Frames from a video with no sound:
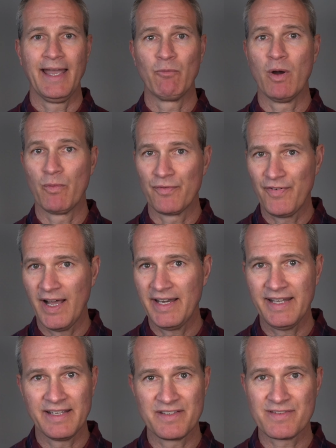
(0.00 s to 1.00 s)
And what we're
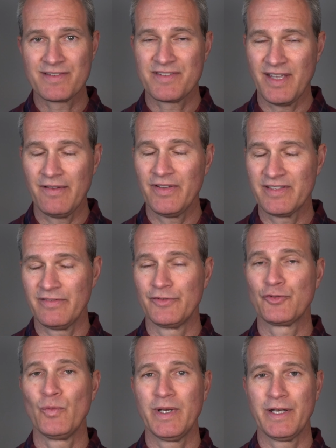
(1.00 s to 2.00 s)
finding is savings in the
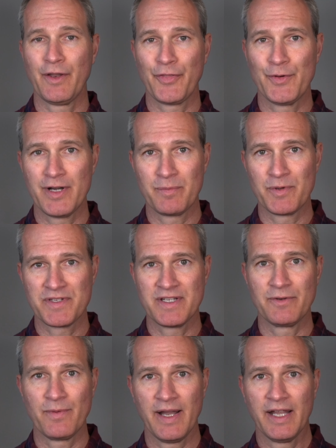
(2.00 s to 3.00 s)
20 to
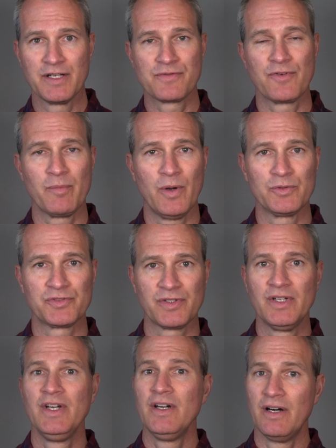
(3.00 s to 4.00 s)
30% range for most
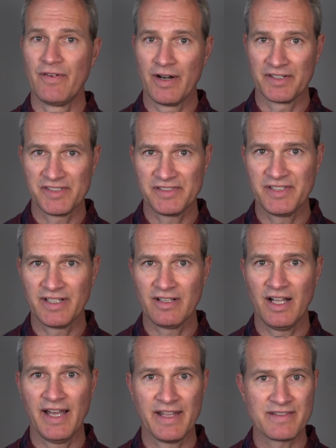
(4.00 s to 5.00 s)
of our existing
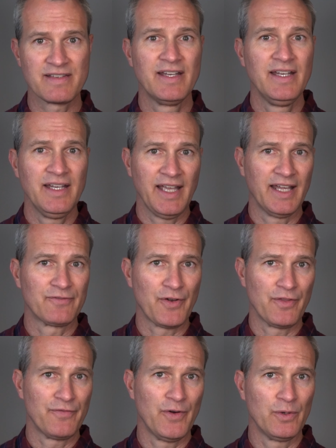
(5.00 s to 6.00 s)
clients and for
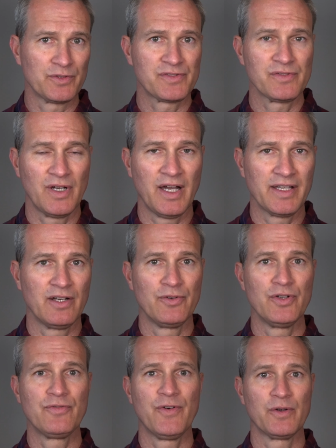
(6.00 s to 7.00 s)
the folks,
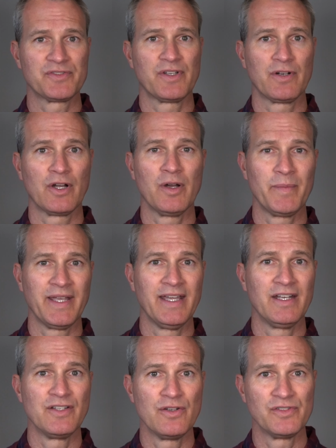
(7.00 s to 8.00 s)
new folks that are coming
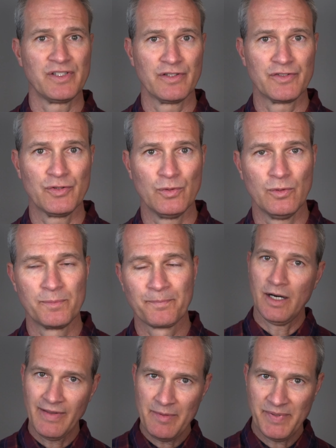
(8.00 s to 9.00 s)
in and using the tool.
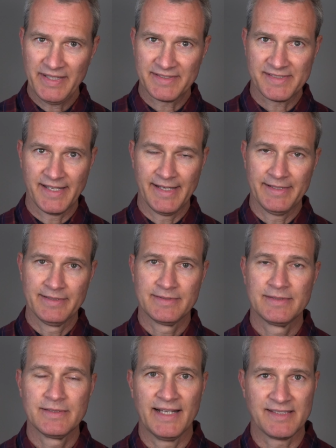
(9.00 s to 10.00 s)
All that being said,
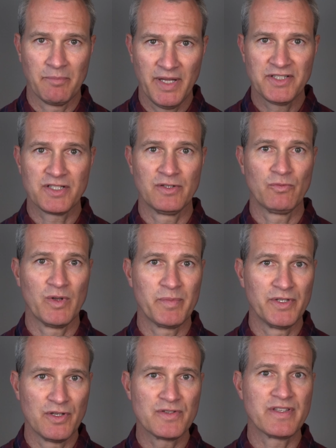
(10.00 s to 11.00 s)
as I mentioned, we've
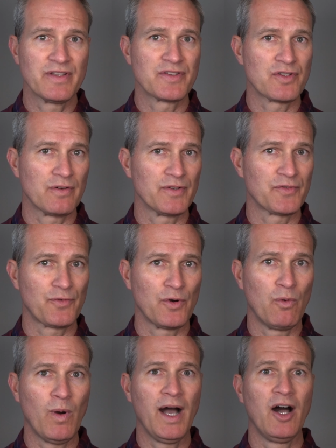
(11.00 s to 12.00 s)
been using this service for
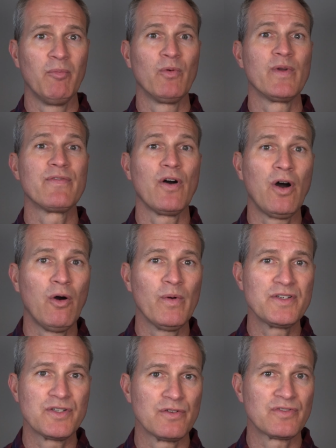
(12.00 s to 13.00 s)
a while, but we've
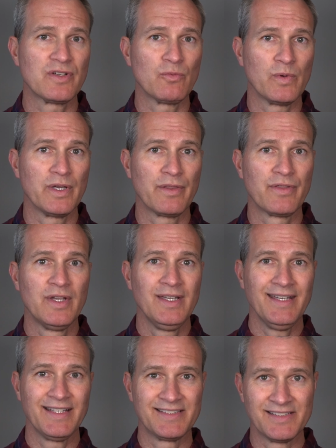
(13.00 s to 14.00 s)
always used it with
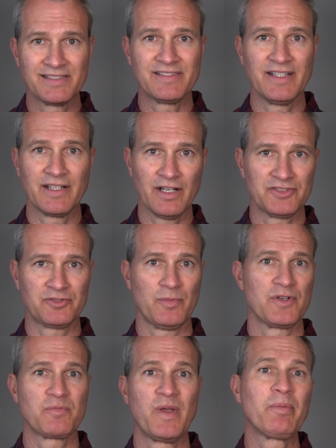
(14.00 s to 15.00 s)
existing
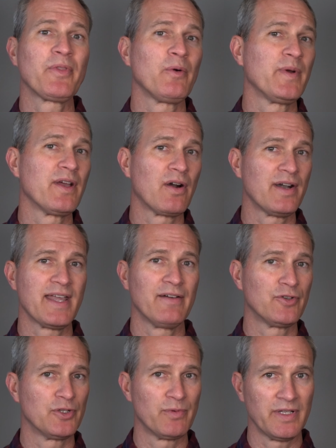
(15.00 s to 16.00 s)
customers, people that we already
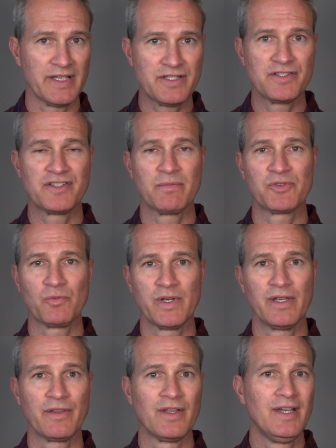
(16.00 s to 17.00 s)
have good relationships
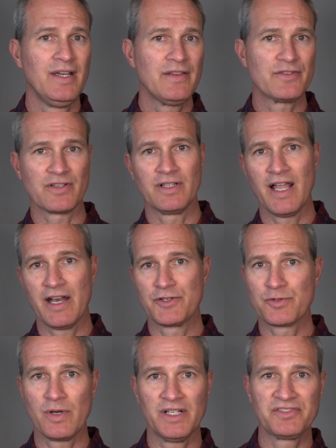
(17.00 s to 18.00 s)
with. There's a lot of
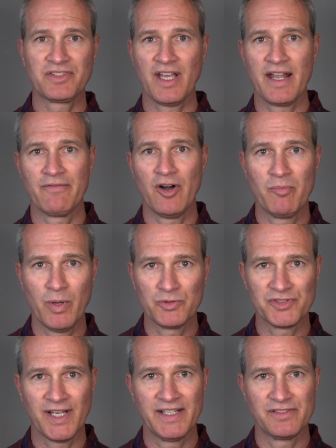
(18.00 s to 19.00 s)
trust kind of on both
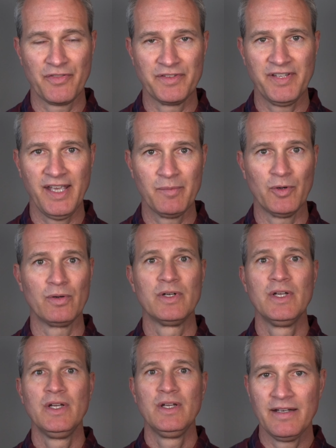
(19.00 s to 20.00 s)
sides of the table.
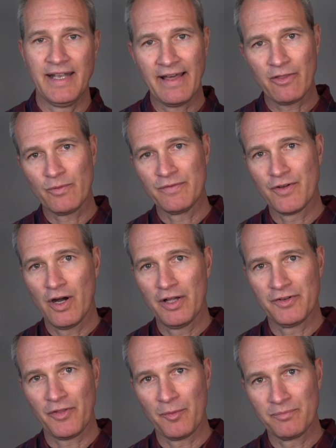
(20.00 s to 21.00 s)
Now that we've
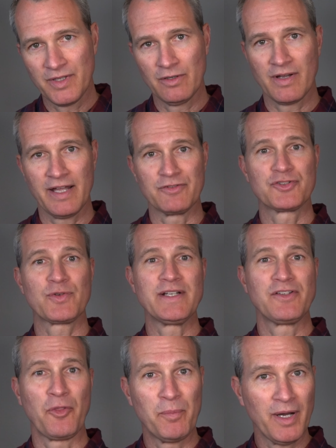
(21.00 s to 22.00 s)
gone to the, kind of
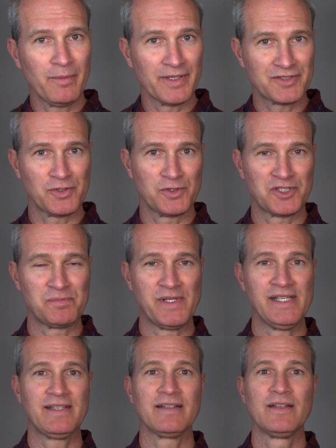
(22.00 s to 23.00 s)
straight to the public, so to
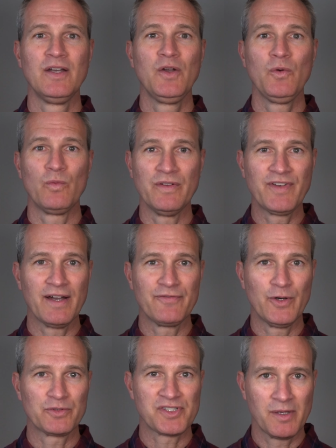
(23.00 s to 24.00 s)
speak, we've got
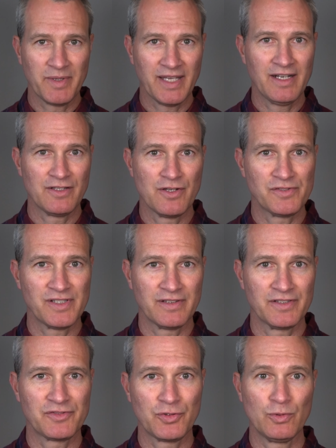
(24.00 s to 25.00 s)
folks coming in and using
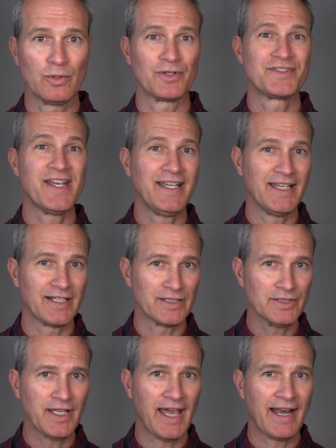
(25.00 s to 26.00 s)
this tool or taking a
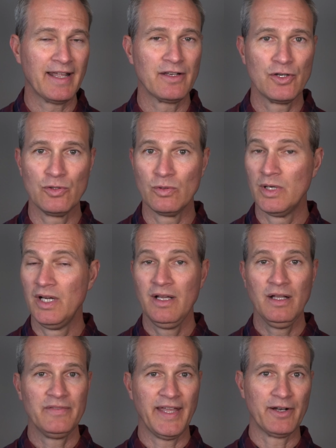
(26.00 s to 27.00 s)
look at it who
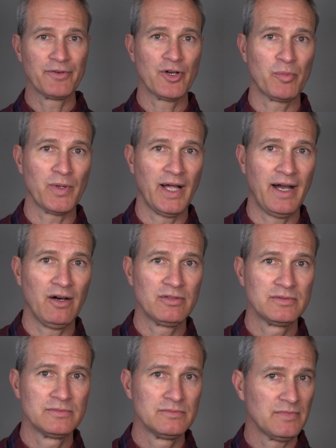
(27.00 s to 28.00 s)
they don't know
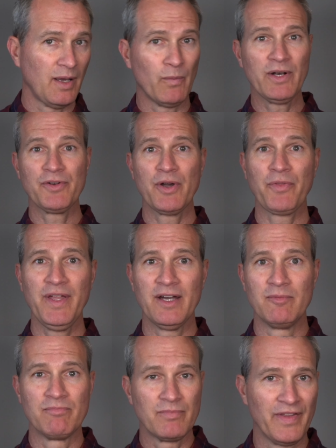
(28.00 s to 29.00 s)
Plow and we don't know
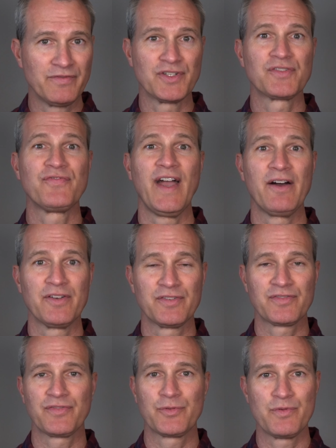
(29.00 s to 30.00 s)
them. They've just found
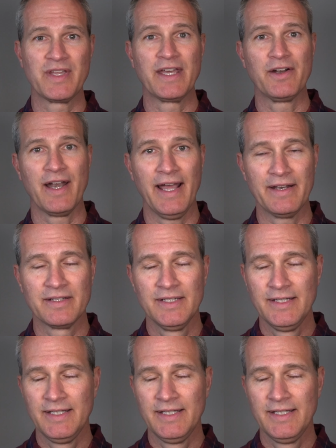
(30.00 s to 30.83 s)
us through the internet.